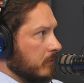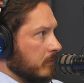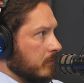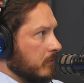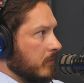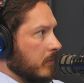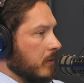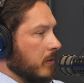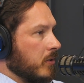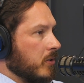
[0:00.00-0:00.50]

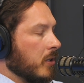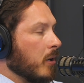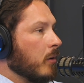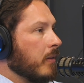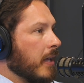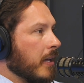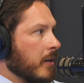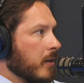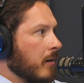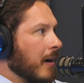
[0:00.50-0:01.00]
Yeah. Show
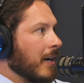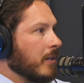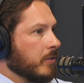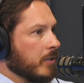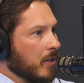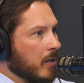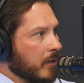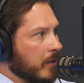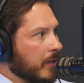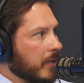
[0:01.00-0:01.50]
that you're
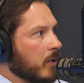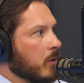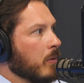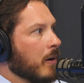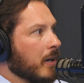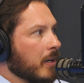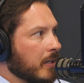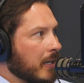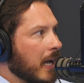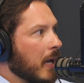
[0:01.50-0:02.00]
actually hungry, you
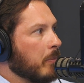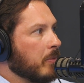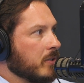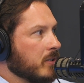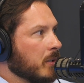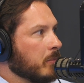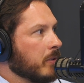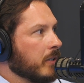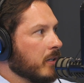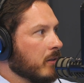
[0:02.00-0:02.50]
want to
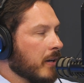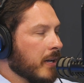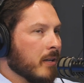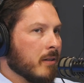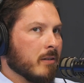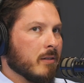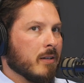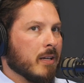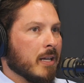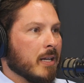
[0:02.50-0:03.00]
accomplish something
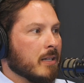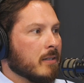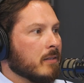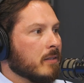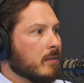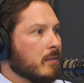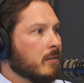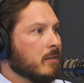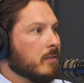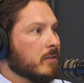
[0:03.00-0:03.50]
great,
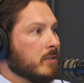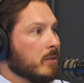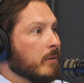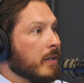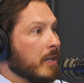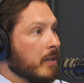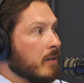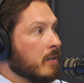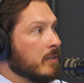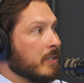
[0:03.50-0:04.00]
and show
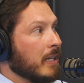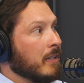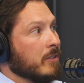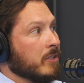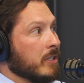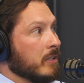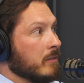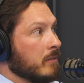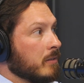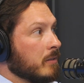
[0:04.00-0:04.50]
that you're
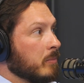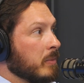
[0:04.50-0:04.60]
intelligent,